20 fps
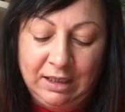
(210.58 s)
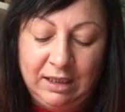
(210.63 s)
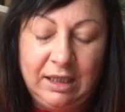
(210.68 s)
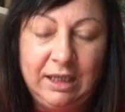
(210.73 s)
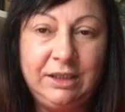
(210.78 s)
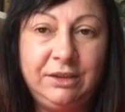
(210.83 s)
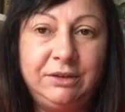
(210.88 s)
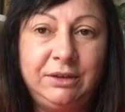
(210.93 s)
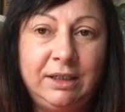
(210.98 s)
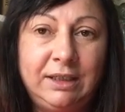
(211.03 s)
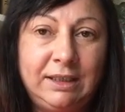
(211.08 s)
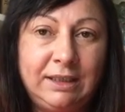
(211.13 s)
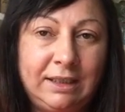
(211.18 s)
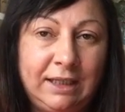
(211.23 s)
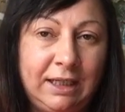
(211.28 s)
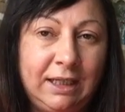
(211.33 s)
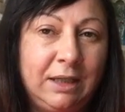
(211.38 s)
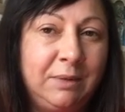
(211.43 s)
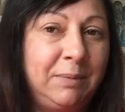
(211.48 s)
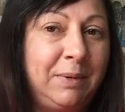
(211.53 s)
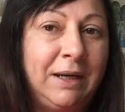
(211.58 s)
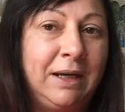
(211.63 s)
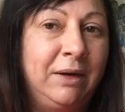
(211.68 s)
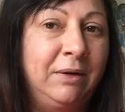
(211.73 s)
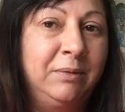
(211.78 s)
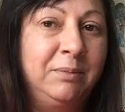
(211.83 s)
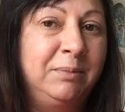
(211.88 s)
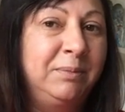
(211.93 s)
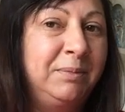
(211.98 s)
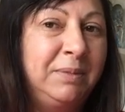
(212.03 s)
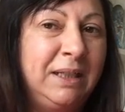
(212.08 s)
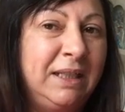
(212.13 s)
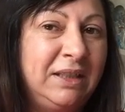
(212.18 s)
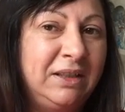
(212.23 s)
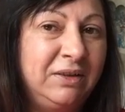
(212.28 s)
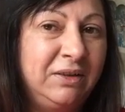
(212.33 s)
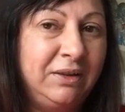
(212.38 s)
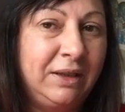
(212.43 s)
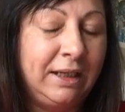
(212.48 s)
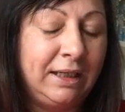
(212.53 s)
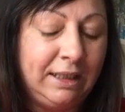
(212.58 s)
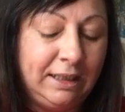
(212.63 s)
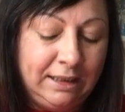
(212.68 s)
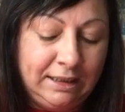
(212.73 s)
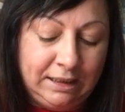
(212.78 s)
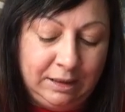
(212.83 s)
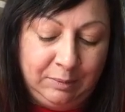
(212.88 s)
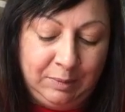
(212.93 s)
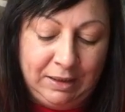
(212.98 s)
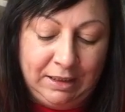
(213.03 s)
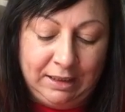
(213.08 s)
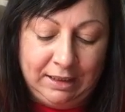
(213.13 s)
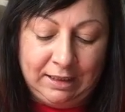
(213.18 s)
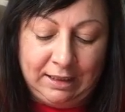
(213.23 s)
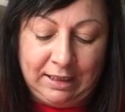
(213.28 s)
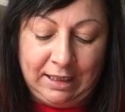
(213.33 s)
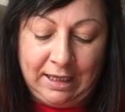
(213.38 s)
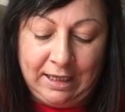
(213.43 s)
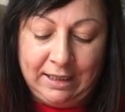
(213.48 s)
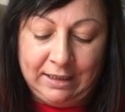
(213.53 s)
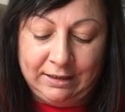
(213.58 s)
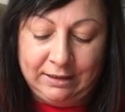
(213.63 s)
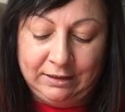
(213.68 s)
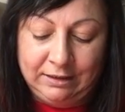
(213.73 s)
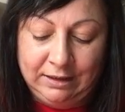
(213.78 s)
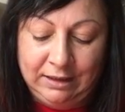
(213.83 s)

I tried to take a bow, but it's not that easy being a cat.